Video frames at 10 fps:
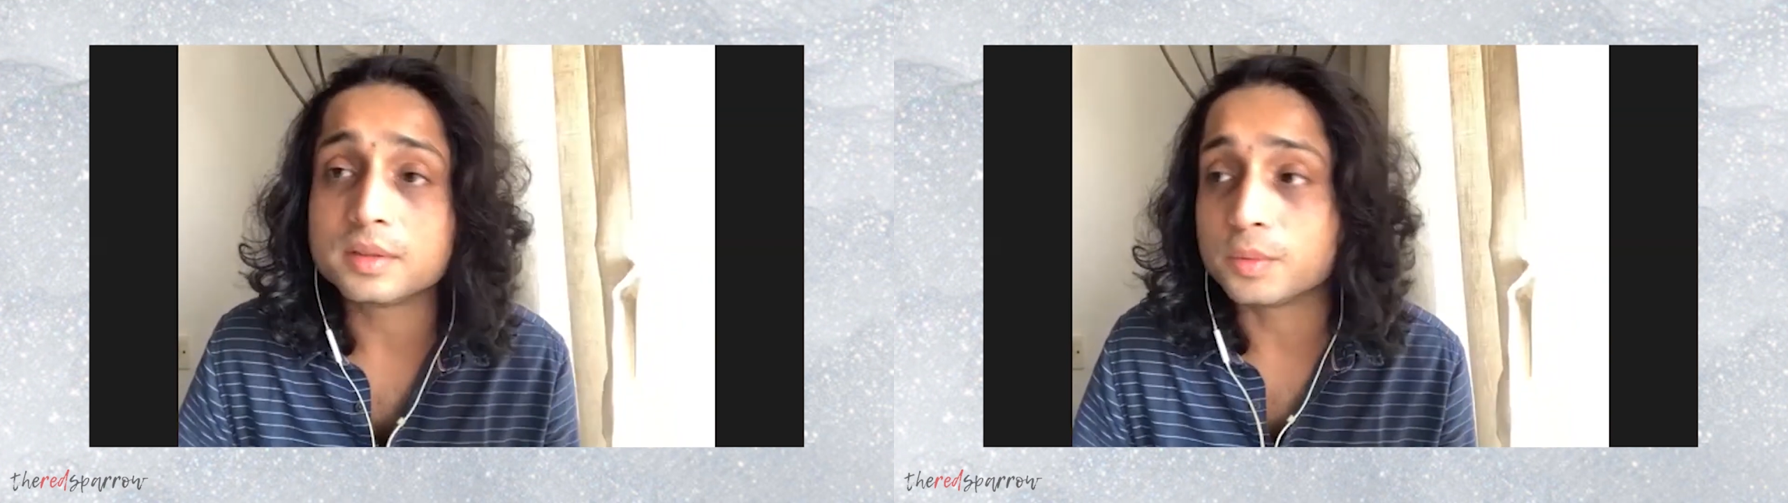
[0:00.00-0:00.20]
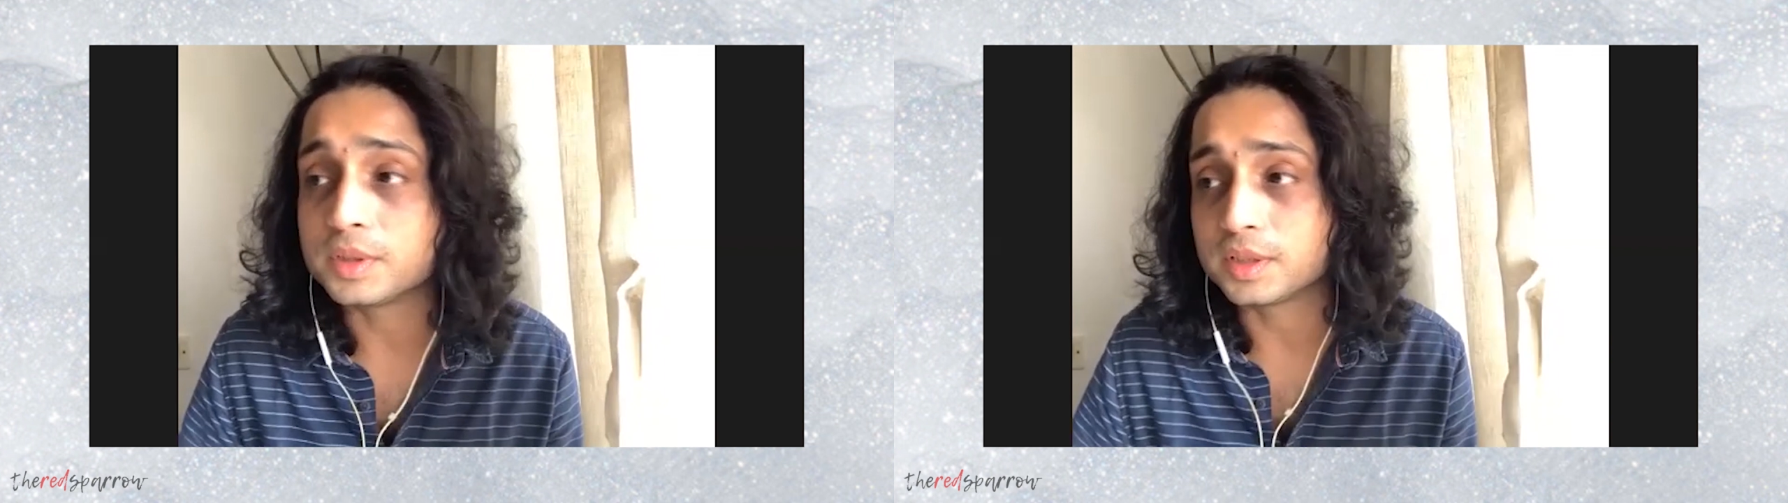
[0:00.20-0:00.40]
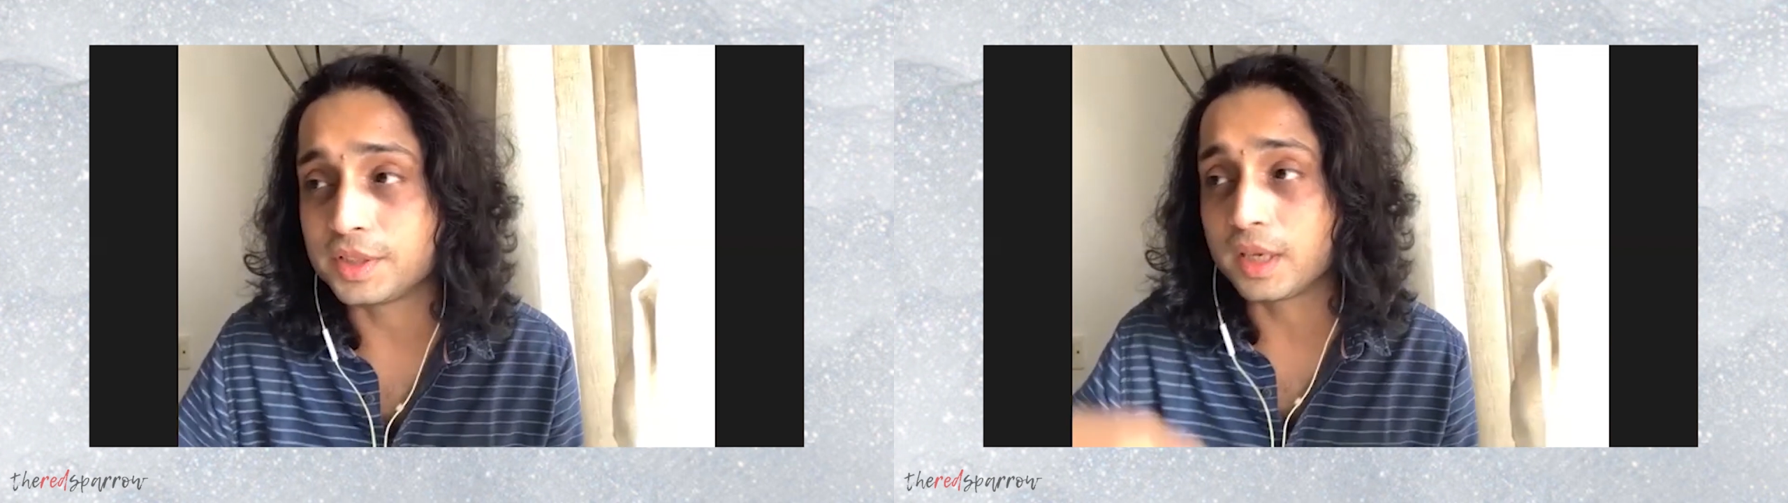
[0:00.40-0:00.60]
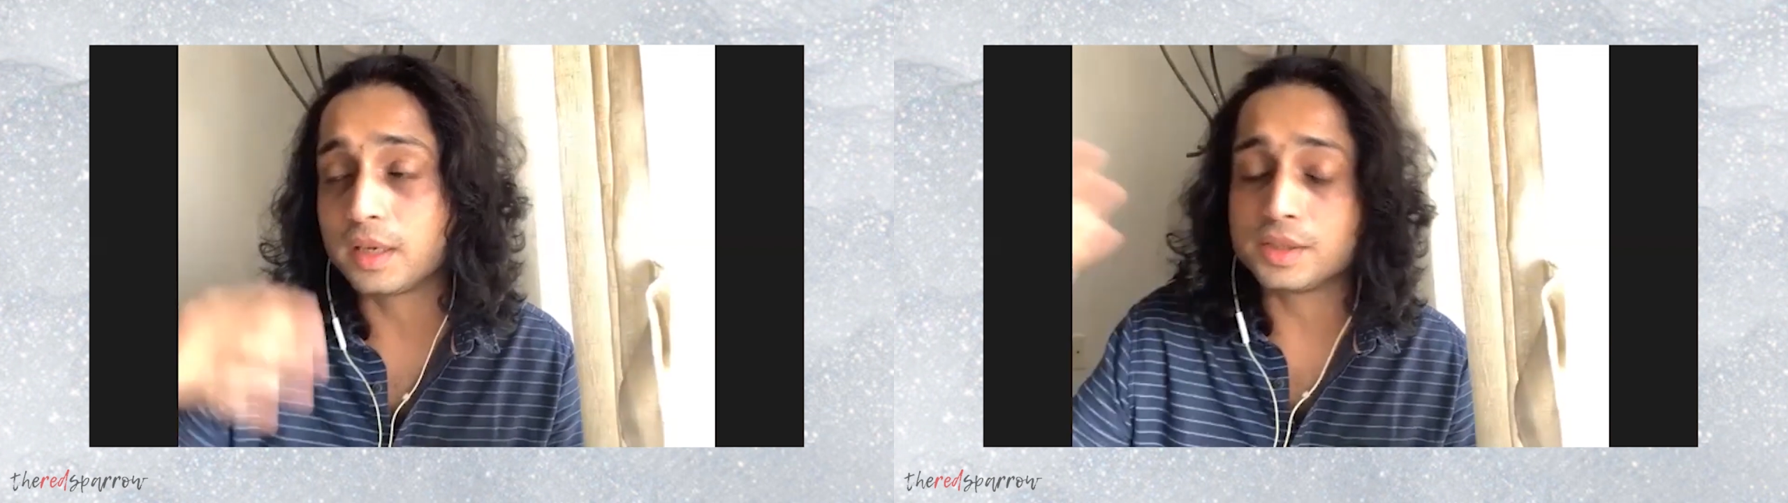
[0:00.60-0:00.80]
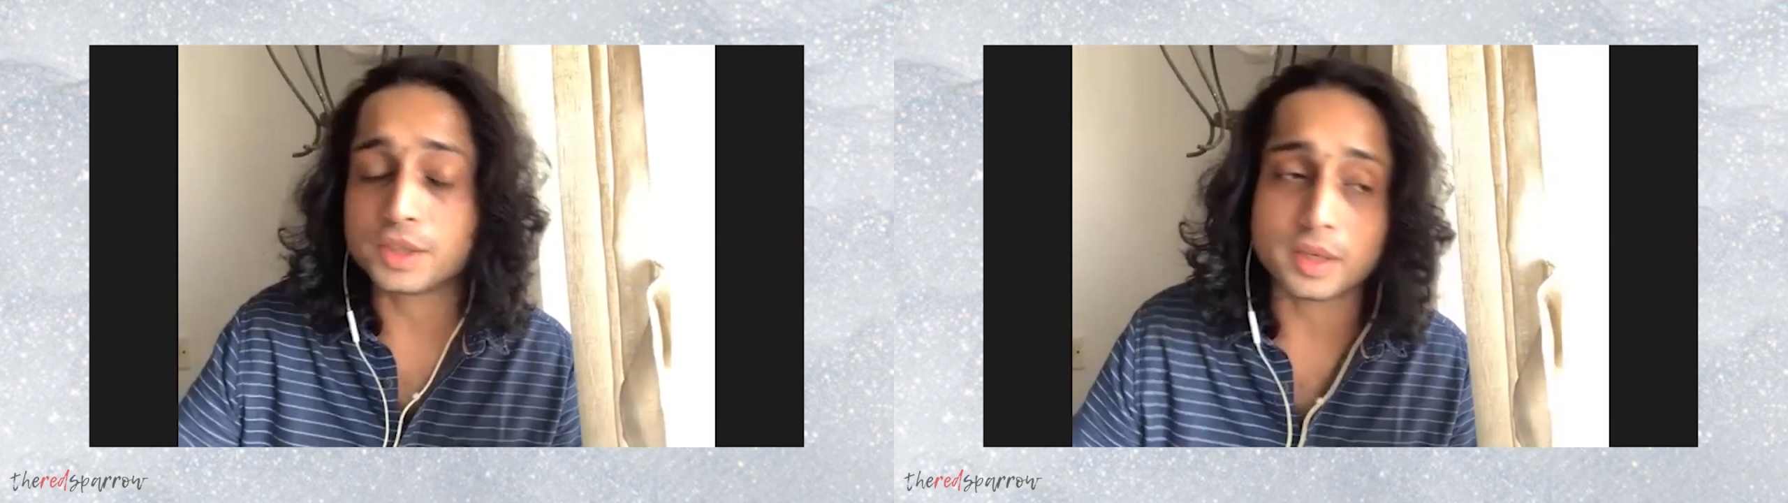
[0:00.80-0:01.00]
There was
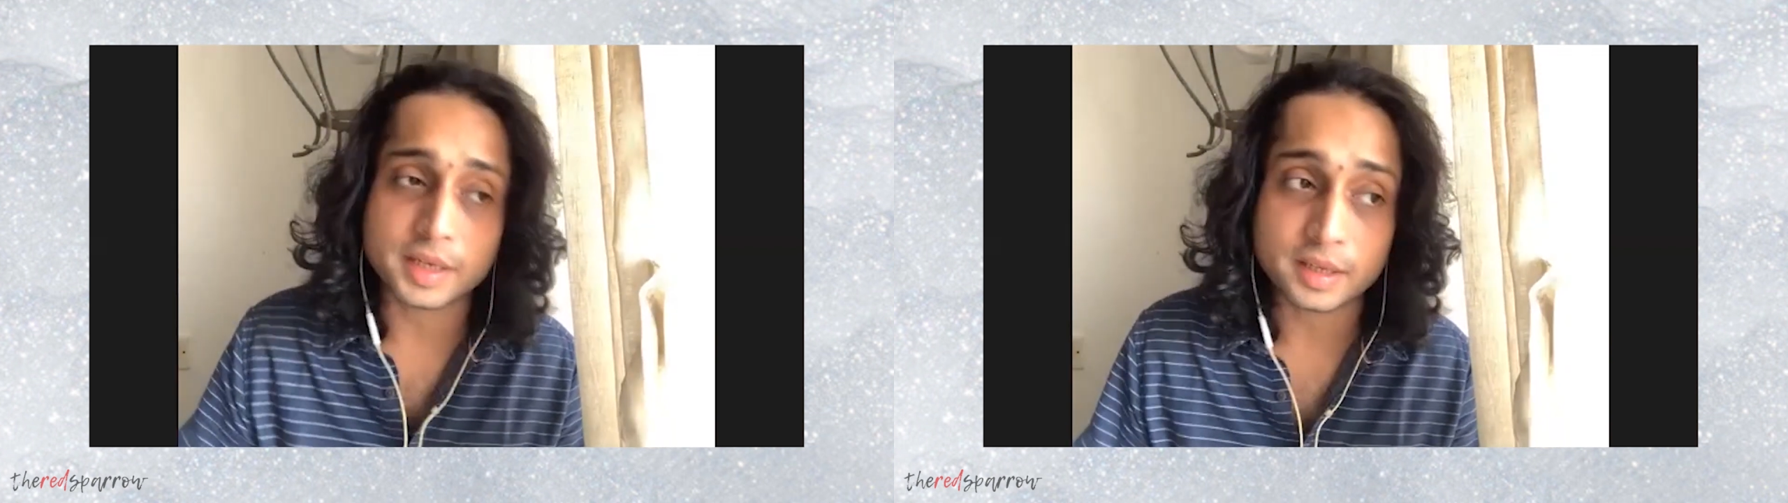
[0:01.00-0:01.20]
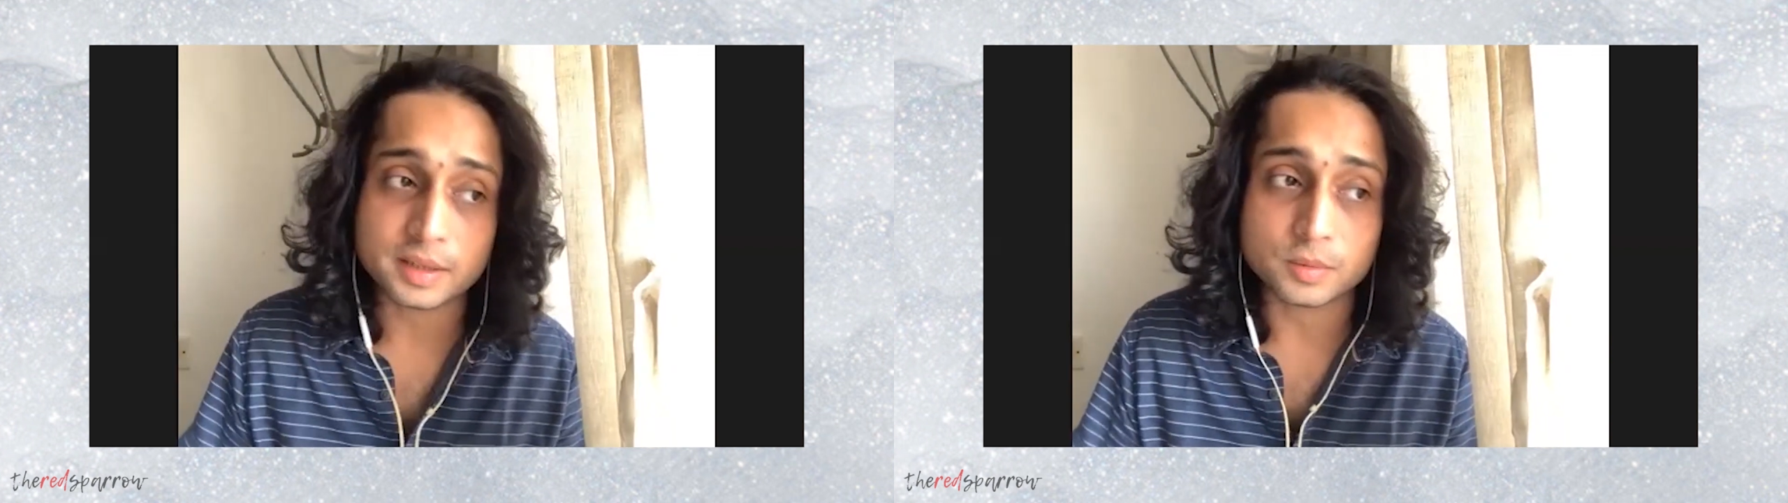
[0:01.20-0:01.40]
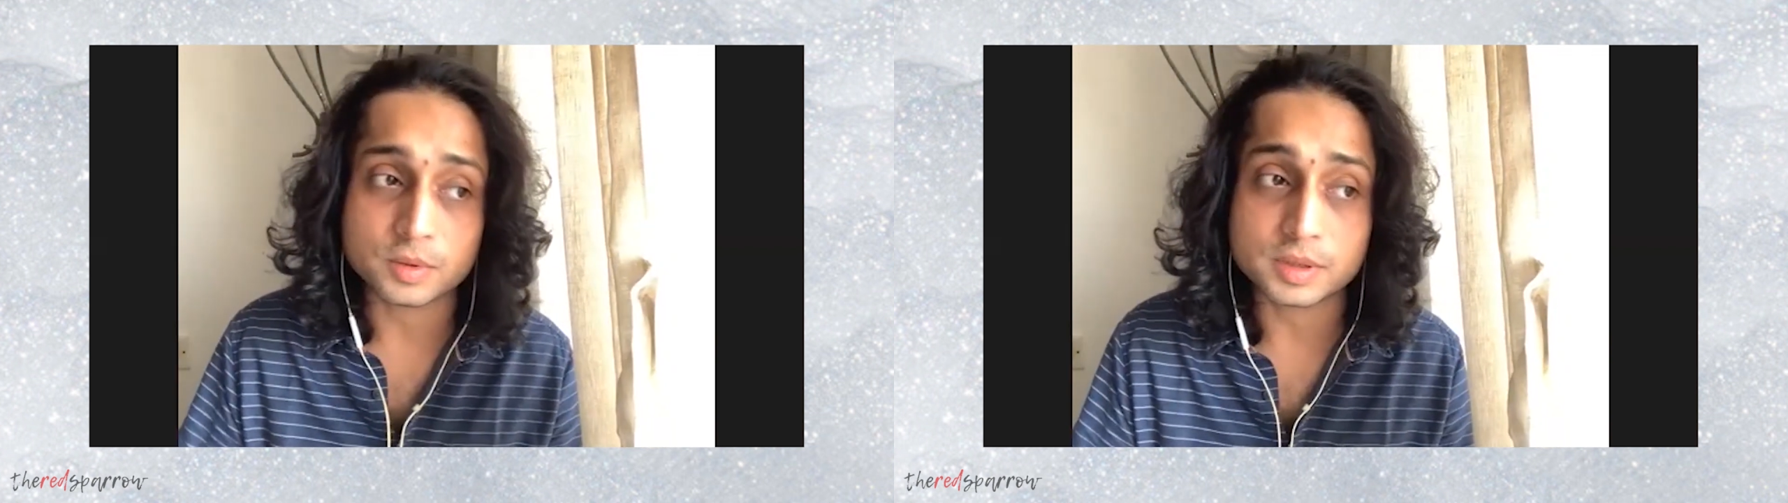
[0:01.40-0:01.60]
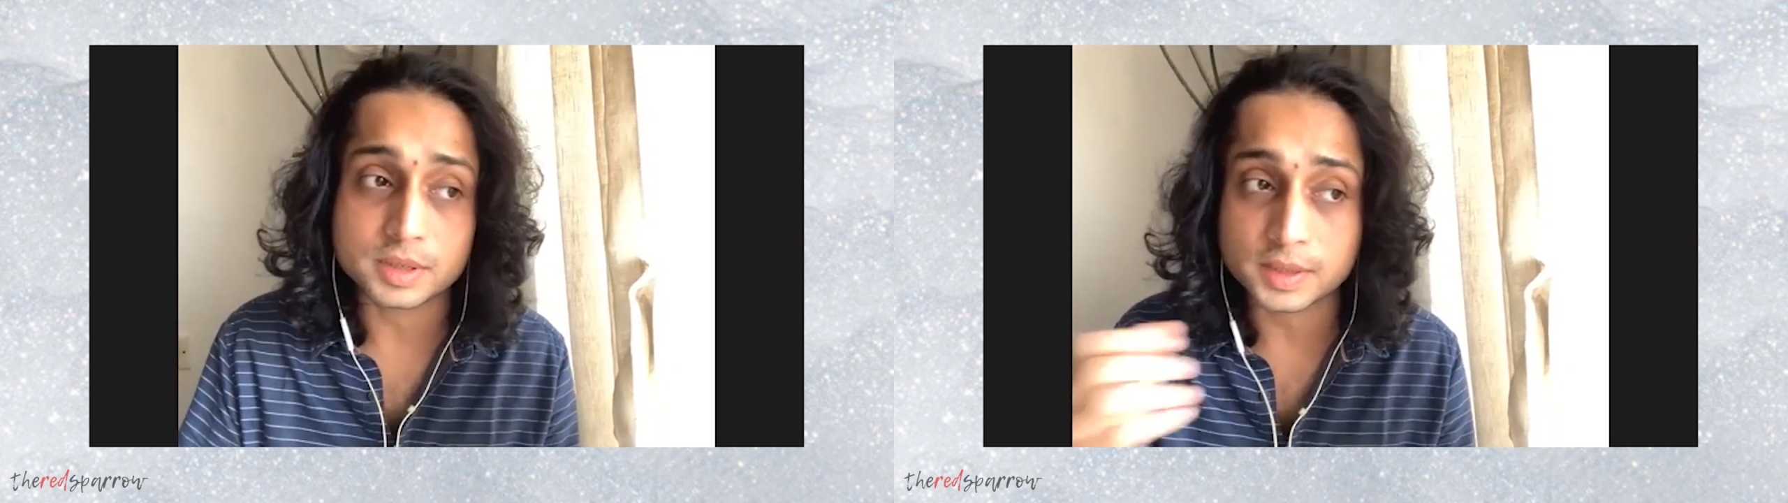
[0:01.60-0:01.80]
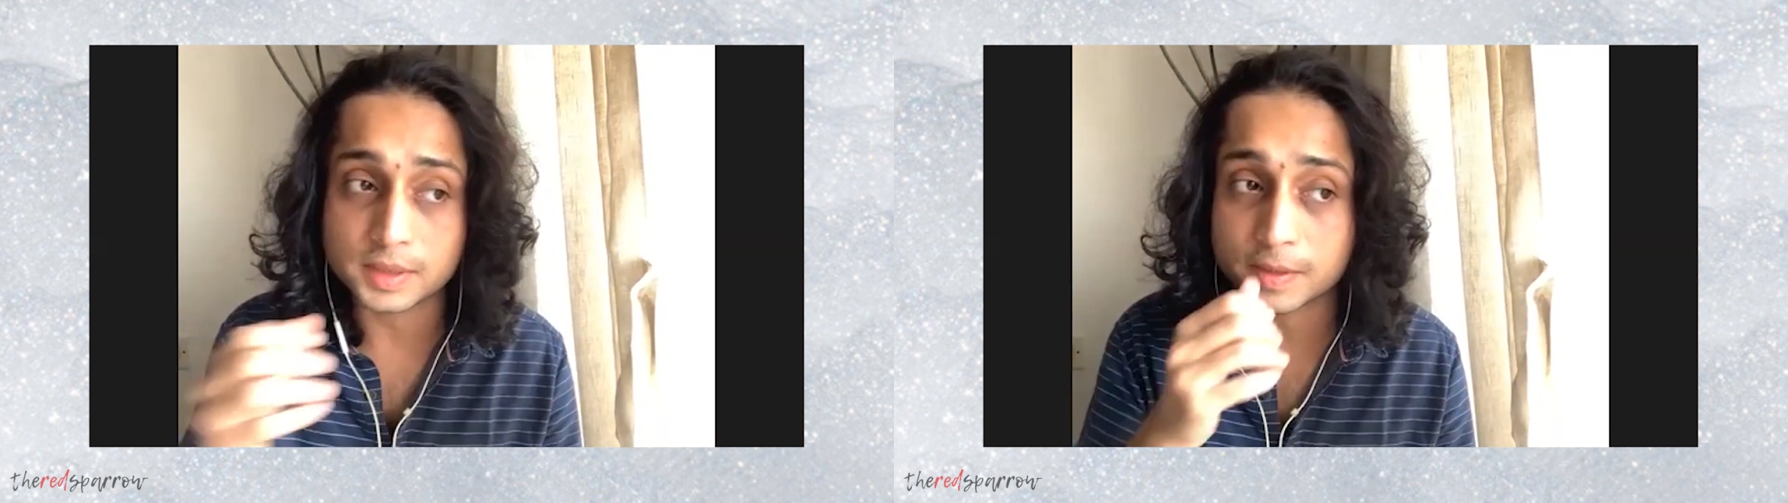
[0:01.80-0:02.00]
Anjana Anjani, there was